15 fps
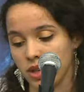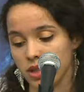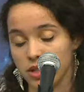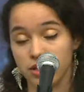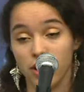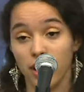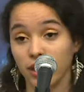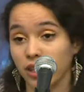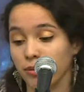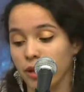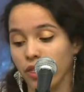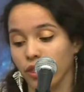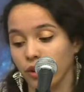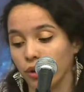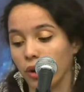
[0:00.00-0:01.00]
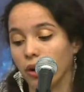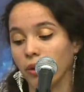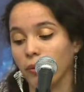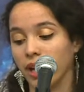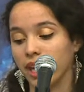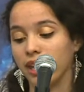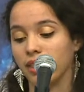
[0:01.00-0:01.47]
to document the
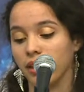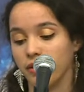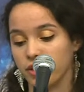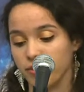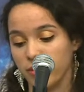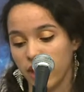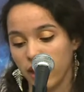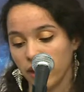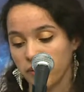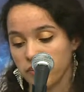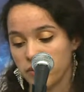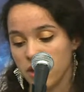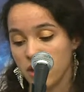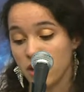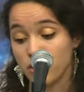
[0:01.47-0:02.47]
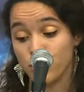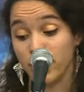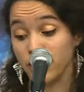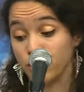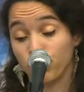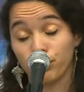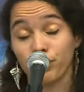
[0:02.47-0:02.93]
growing way he loves me, so that
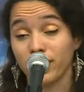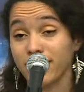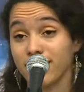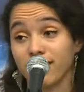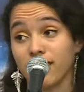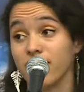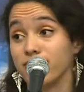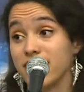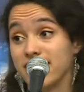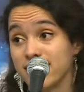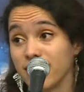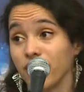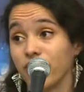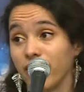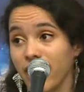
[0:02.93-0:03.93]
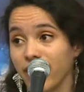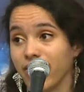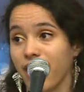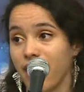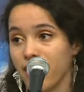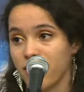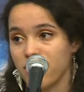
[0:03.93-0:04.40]
I don't forget to love myself like
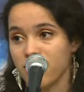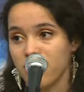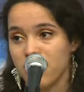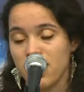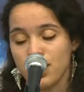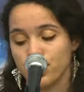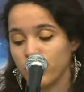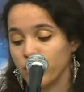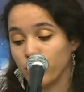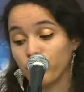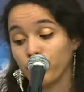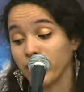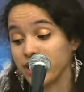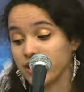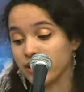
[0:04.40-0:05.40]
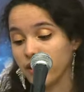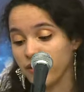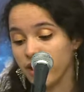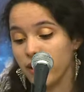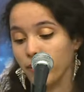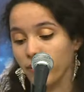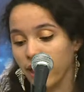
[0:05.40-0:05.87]
that, so that I don't forget to love
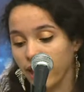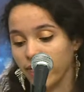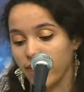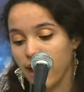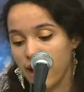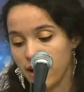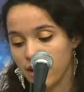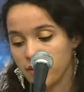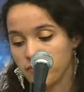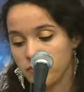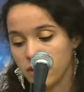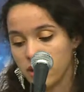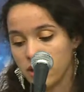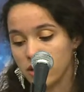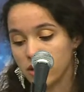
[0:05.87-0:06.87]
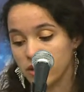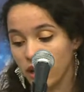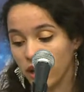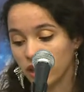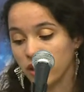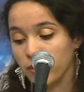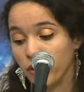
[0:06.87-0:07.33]
him like that, to
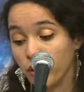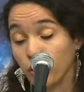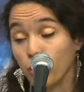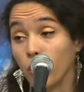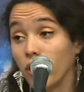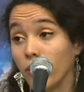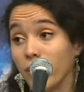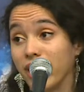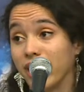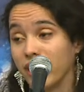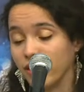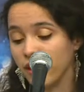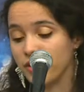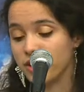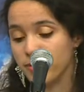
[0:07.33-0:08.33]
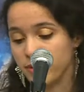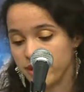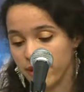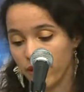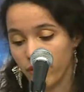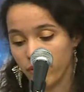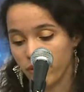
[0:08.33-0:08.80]
document the growing way he loves
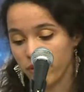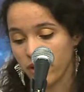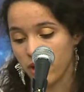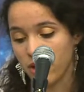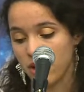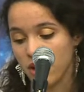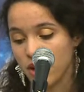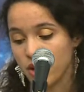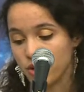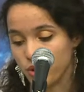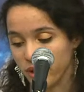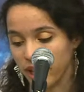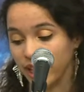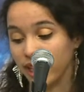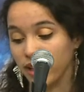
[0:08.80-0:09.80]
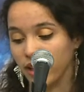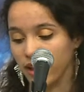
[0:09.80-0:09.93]
himself, so that I can,